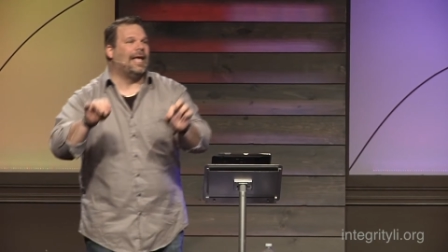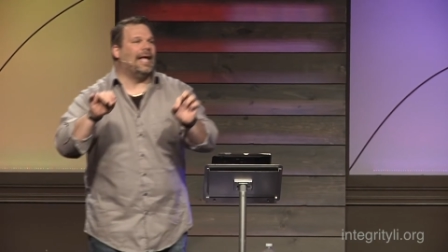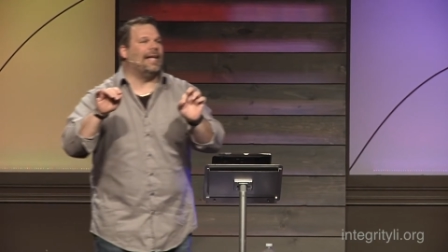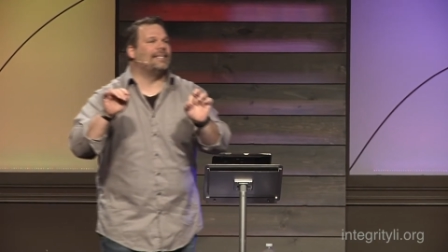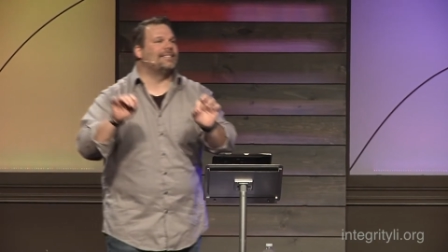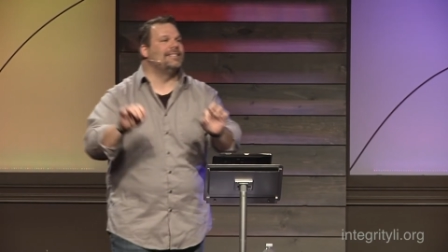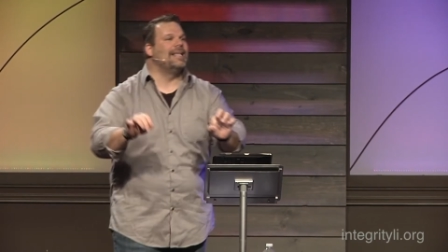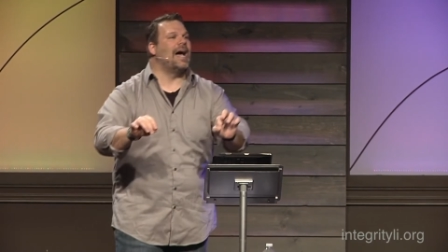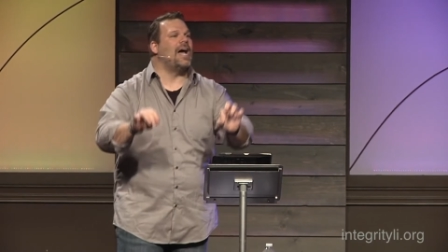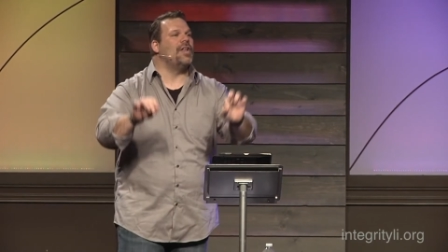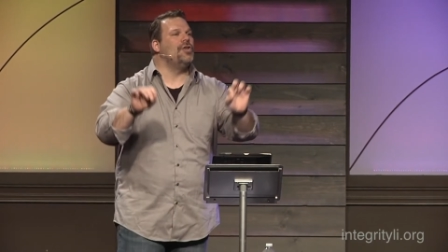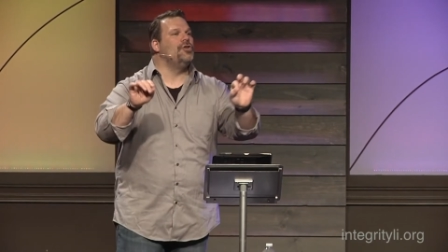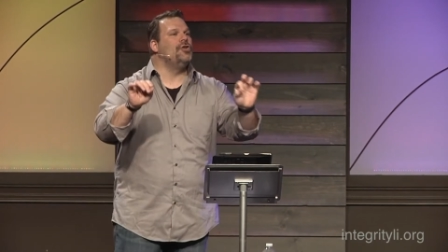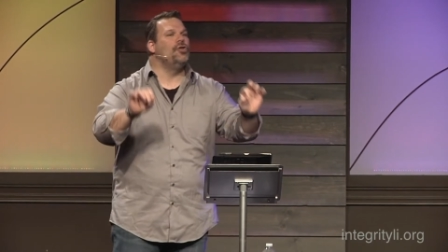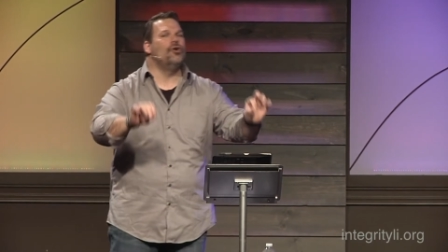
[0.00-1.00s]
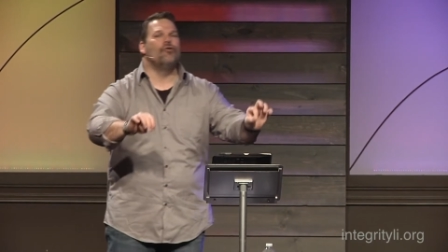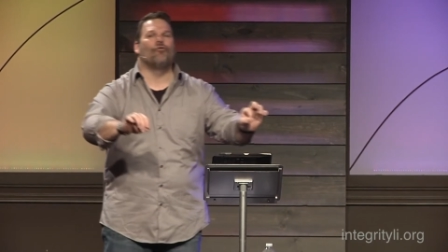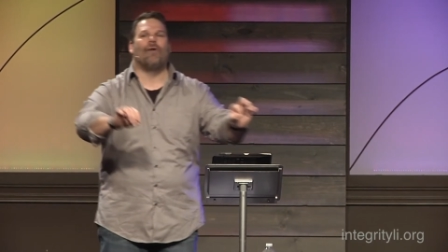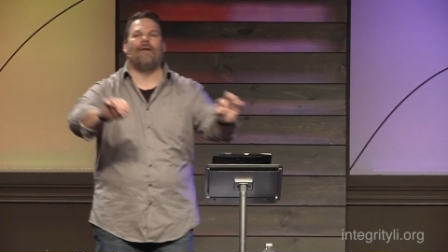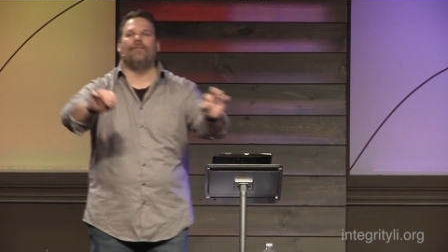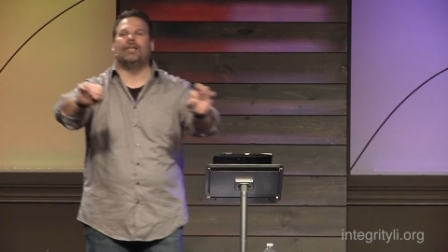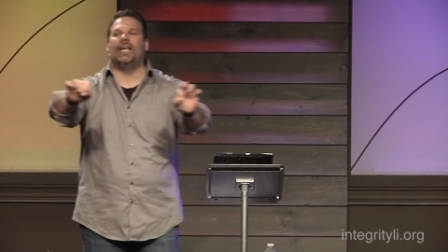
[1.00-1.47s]
it's not
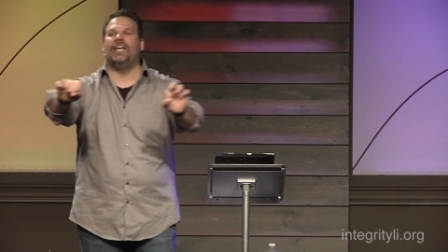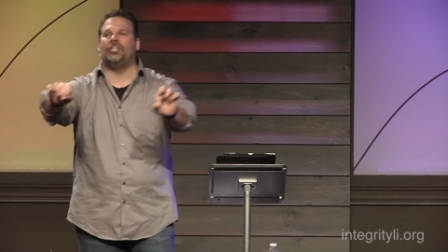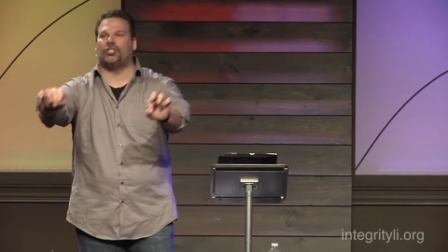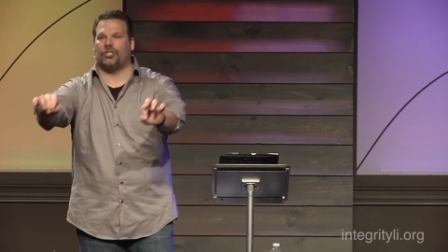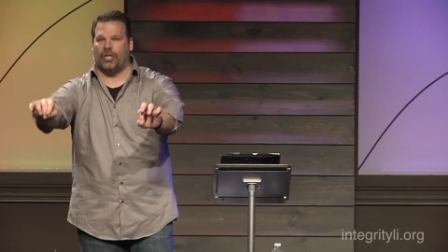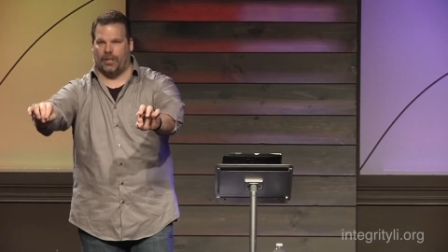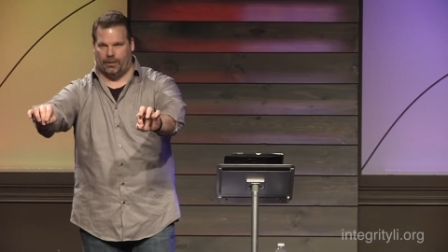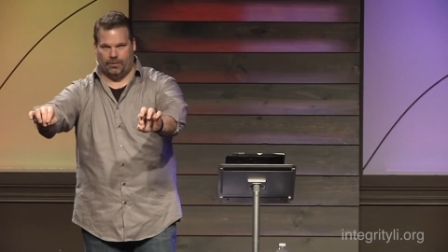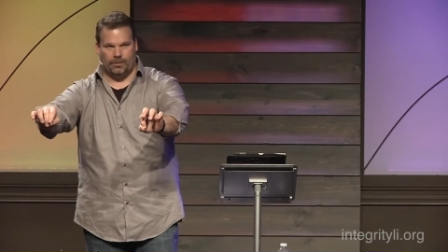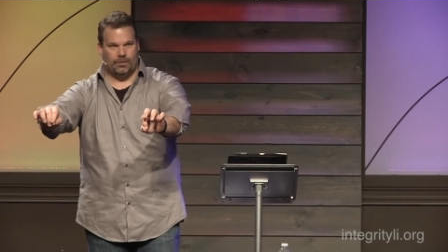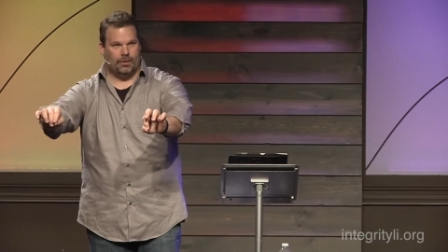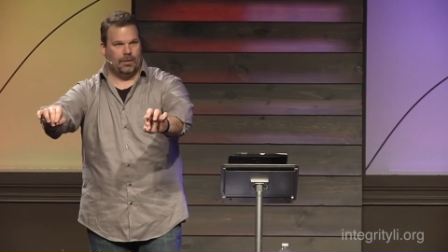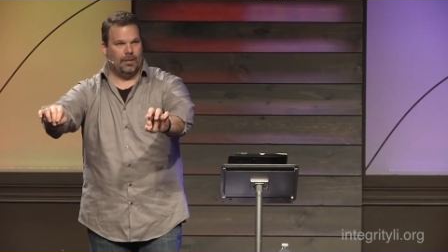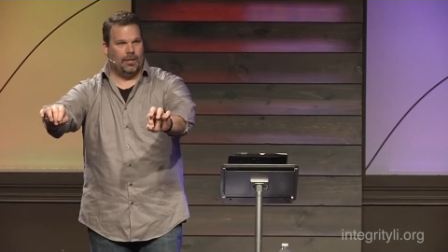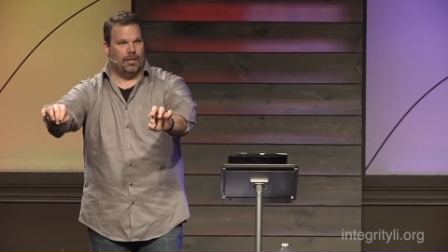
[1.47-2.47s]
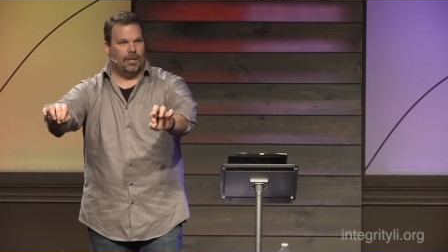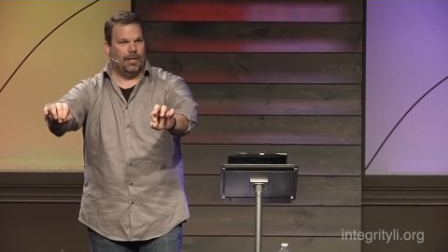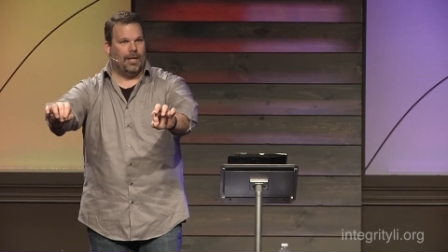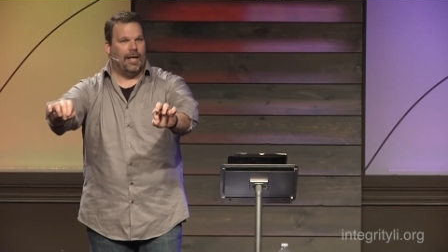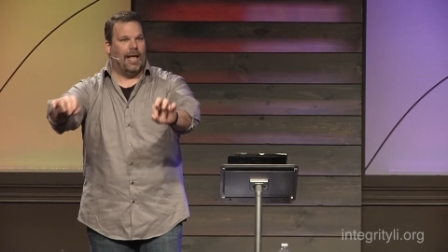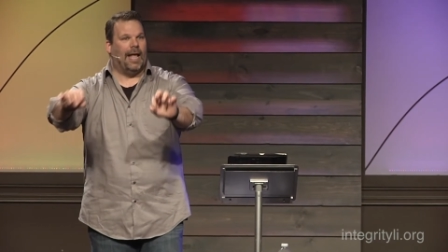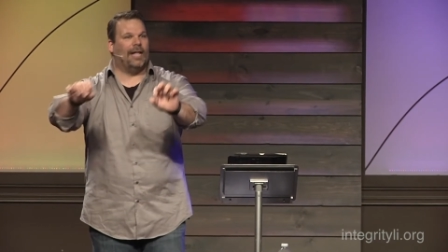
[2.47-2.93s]
new revelation.
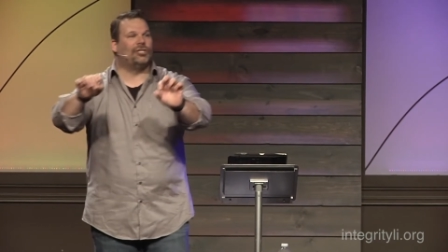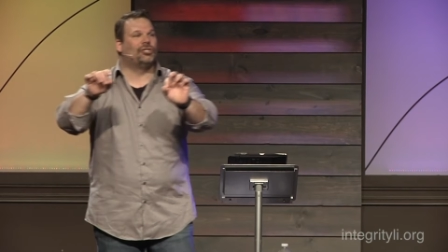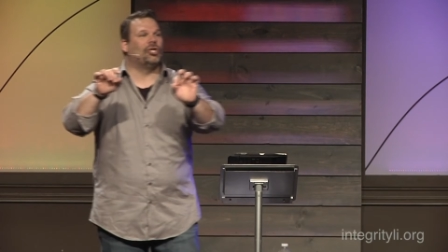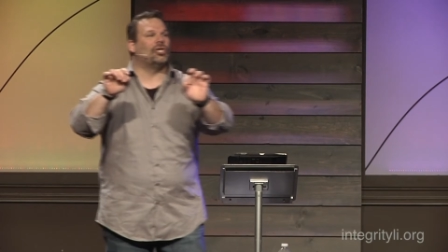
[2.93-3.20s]
It's